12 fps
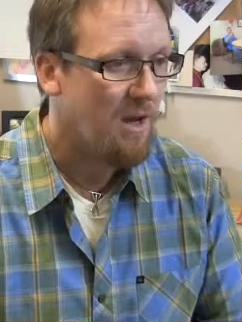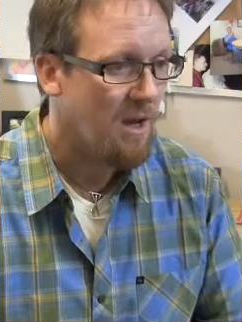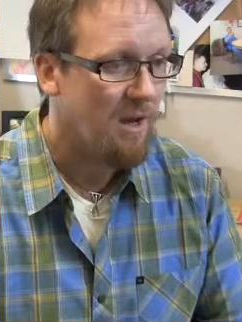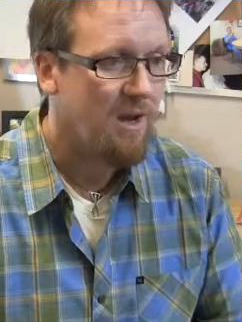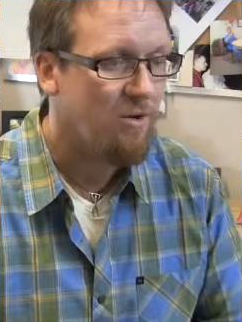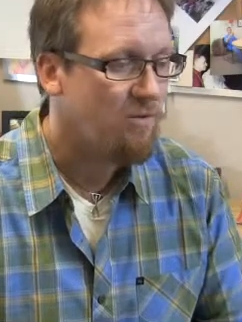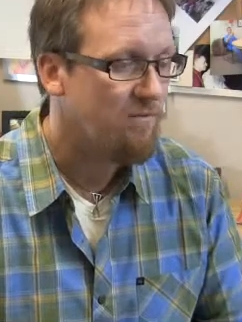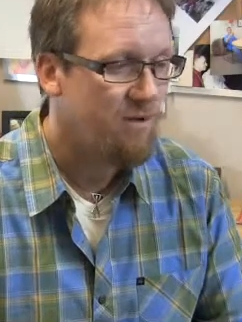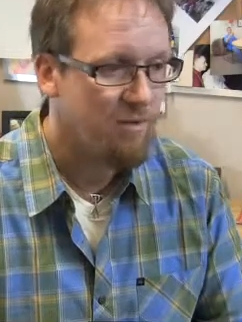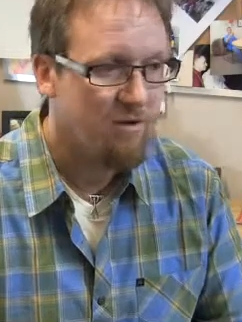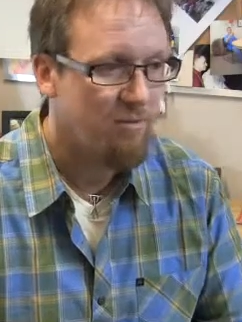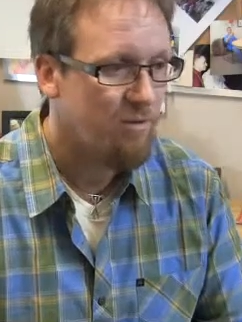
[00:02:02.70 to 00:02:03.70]
hey, I do a
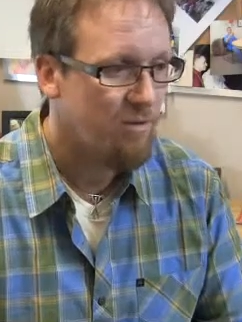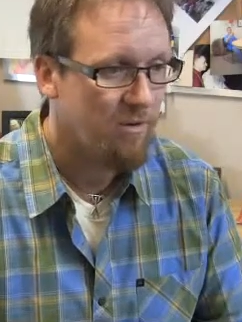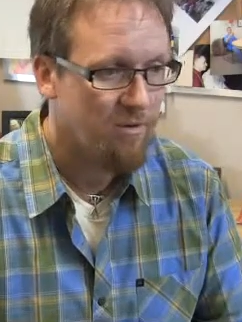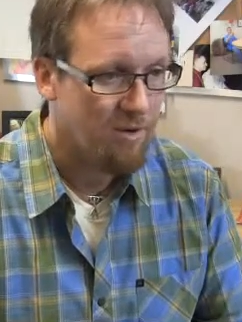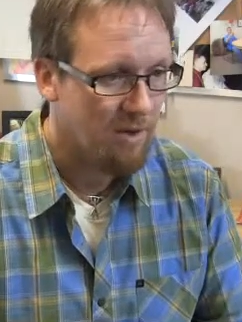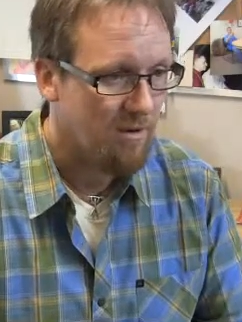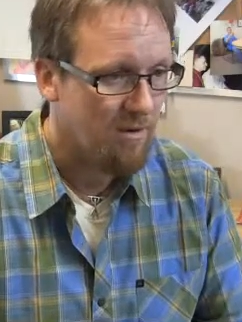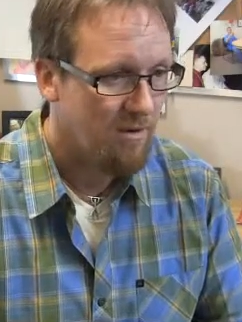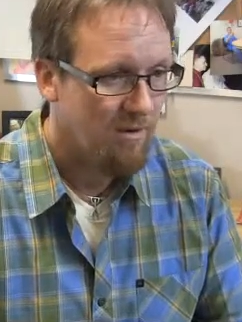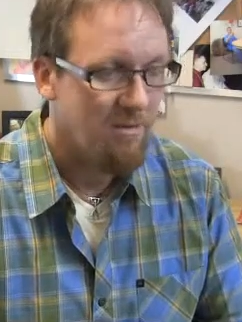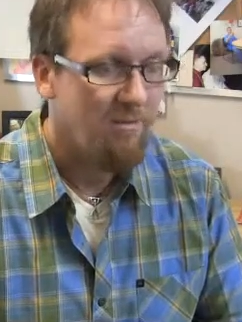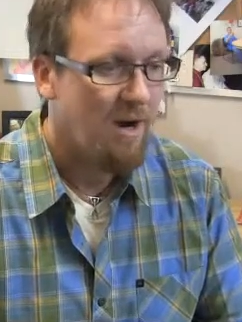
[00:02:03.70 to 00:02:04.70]
very important thing.
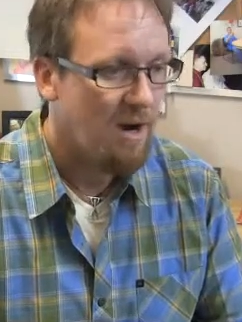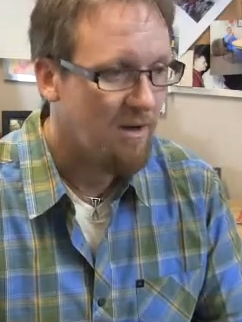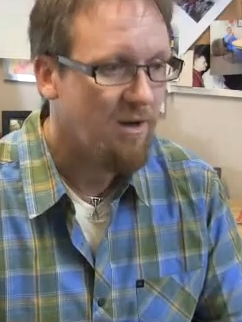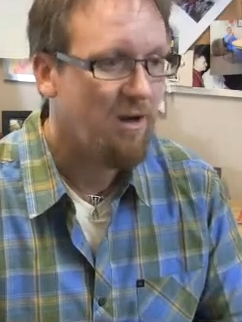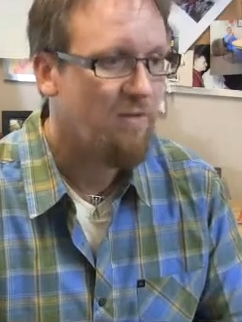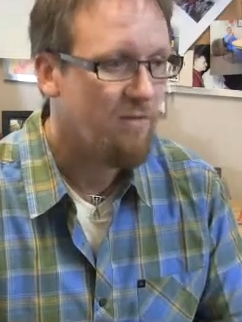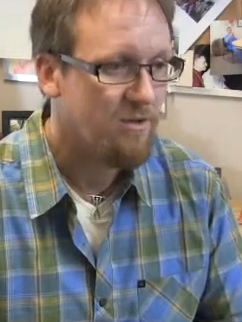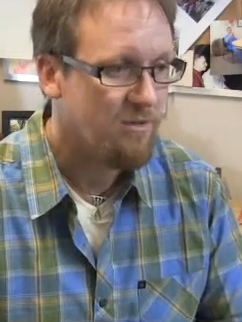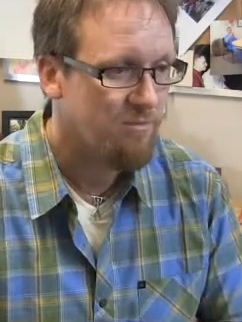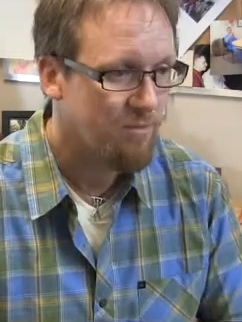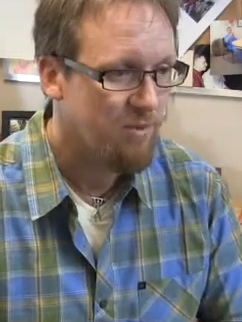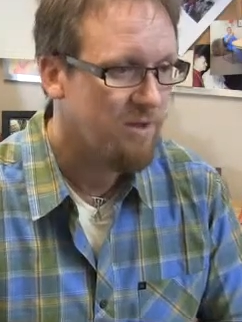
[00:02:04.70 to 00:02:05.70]
I care for
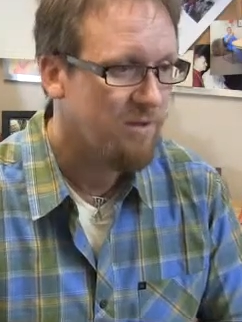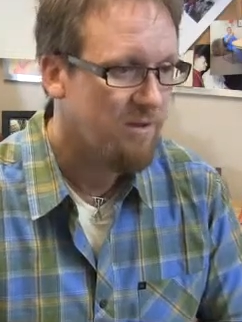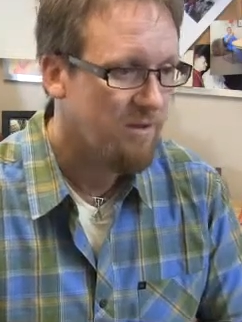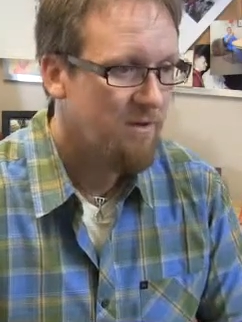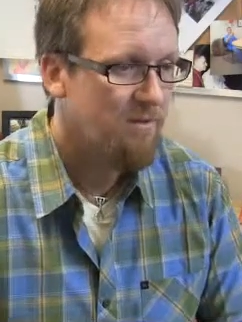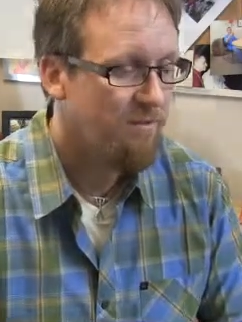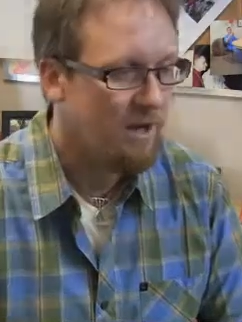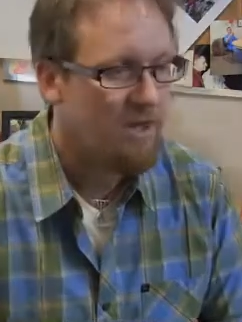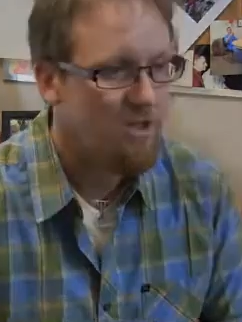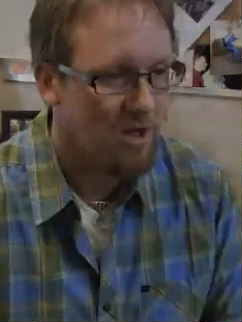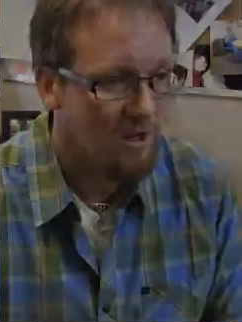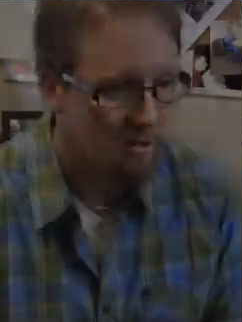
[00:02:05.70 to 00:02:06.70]
some pretty fragile